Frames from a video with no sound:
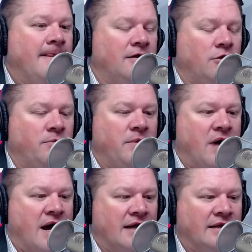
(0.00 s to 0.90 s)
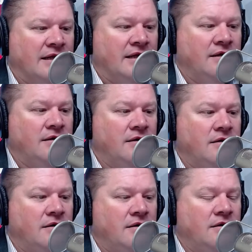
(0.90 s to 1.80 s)
a little bit behind
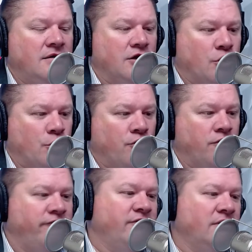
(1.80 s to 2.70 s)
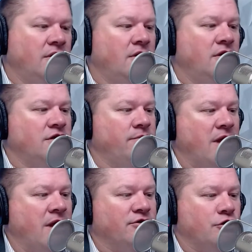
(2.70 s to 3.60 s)
the curve to
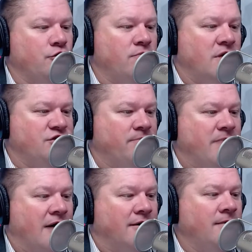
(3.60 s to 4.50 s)
be able to do much about